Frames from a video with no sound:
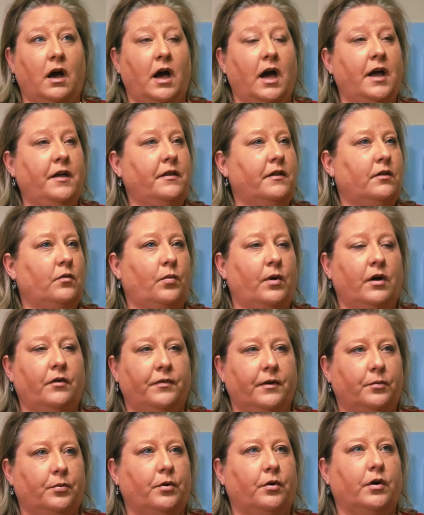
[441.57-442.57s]
I think the
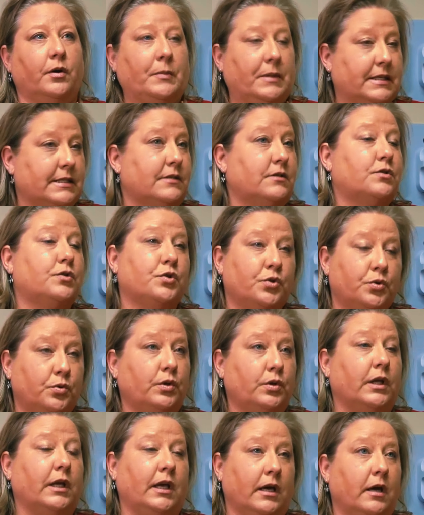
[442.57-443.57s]
welfare program is
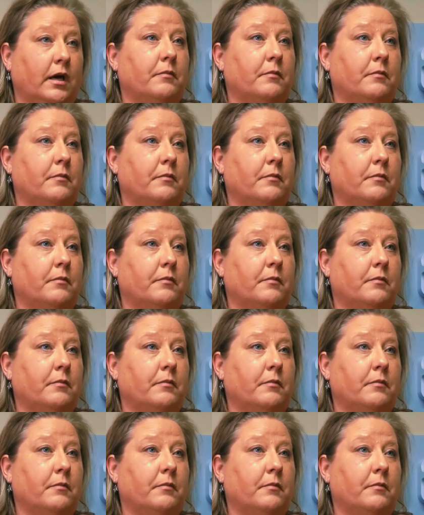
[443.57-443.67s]
truly